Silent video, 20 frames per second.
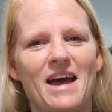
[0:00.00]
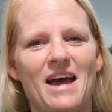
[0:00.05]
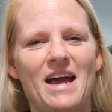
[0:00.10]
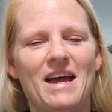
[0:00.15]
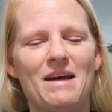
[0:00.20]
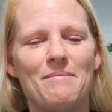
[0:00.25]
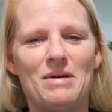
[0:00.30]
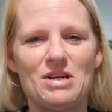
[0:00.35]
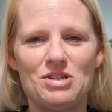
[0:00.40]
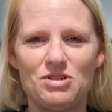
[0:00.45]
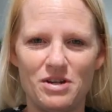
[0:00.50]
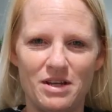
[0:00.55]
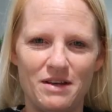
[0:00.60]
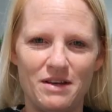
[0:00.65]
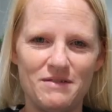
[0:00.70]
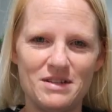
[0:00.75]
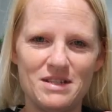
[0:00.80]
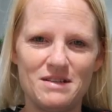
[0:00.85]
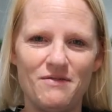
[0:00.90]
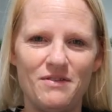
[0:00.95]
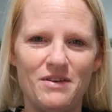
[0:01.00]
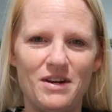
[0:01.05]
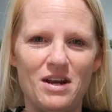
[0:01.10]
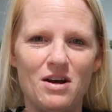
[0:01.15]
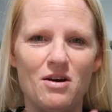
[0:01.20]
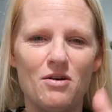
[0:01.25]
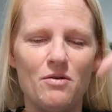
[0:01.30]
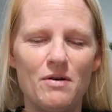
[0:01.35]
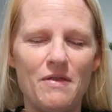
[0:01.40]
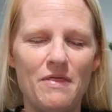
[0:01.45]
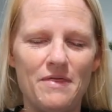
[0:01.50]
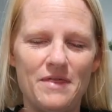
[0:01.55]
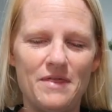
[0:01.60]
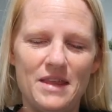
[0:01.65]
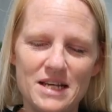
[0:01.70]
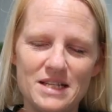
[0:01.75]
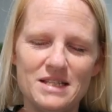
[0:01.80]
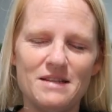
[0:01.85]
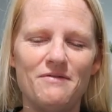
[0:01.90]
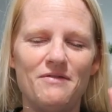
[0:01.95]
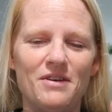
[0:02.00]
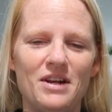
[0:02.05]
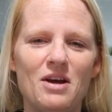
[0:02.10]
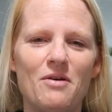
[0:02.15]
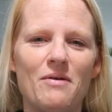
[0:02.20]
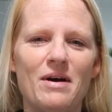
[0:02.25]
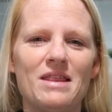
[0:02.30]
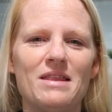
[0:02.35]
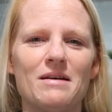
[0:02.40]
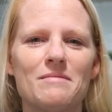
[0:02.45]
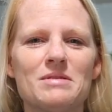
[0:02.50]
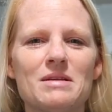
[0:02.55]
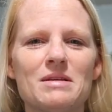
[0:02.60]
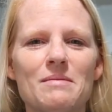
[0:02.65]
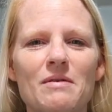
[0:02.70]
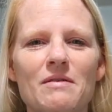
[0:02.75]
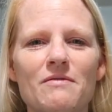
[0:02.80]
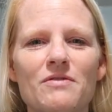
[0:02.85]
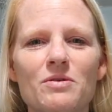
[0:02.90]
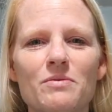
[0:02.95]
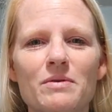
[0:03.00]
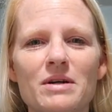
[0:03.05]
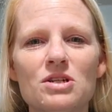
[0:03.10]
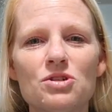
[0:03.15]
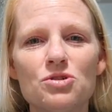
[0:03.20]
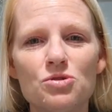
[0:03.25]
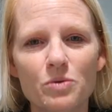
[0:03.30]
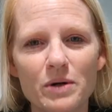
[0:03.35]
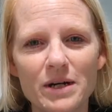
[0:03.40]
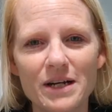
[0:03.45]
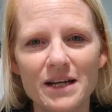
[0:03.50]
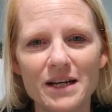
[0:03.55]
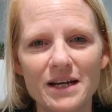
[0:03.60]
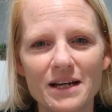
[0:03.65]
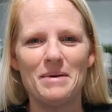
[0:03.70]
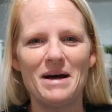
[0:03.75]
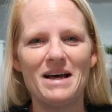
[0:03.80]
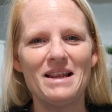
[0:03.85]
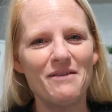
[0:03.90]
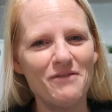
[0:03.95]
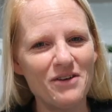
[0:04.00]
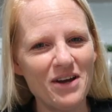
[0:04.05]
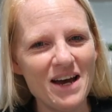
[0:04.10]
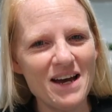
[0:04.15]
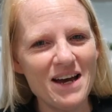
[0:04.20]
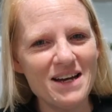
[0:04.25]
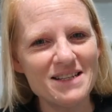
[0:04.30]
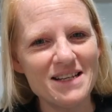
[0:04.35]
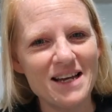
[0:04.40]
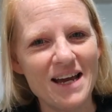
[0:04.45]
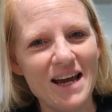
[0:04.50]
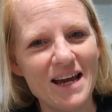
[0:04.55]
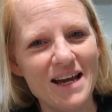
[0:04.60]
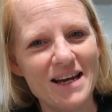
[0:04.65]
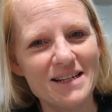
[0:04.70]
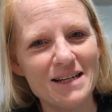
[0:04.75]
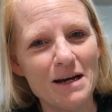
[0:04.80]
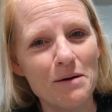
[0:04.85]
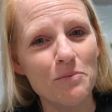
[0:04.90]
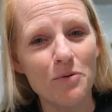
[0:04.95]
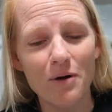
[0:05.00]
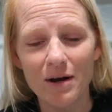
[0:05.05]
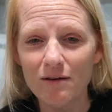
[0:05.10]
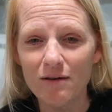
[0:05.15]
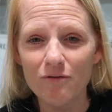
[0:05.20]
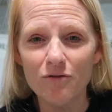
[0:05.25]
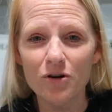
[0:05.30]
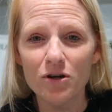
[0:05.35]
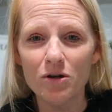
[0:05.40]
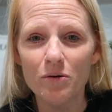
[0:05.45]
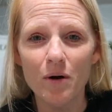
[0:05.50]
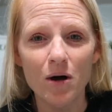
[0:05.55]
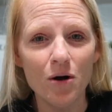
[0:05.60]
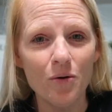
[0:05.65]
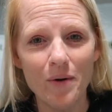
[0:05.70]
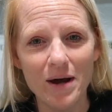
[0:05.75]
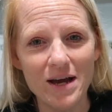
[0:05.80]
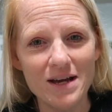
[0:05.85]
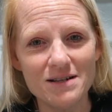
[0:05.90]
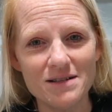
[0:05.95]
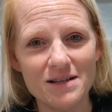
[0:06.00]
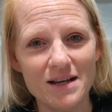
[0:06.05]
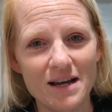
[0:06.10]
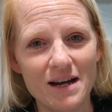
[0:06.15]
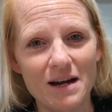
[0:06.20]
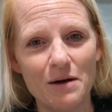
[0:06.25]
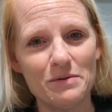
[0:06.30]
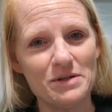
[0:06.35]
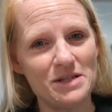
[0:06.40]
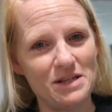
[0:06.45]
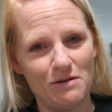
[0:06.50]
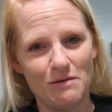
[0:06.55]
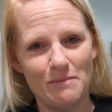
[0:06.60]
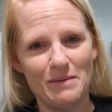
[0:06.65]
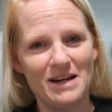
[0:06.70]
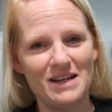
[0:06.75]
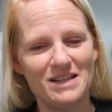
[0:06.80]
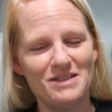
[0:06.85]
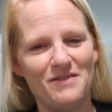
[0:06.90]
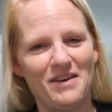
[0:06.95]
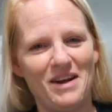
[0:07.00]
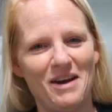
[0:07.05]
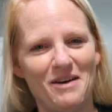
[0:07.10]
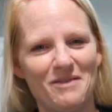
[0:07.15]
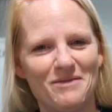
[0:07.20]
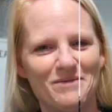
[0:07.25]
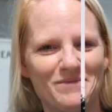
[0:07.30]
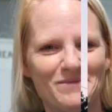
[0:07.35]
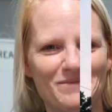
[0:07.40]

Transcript: and make sure to give this a video, this video a thumbs up if you enjoyed it. I love you guys and I'm praying for you always and I will see you in my next video.